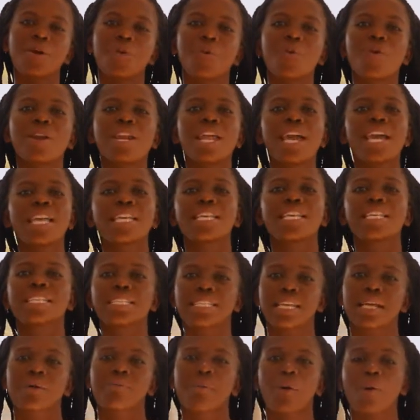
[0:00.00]
When they need
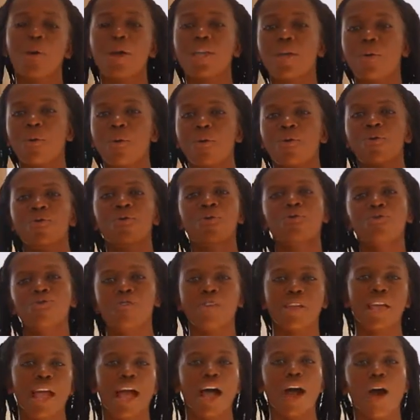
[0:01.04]
some why your own
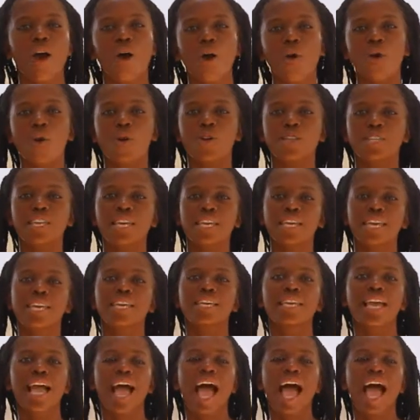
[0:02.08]
share on ye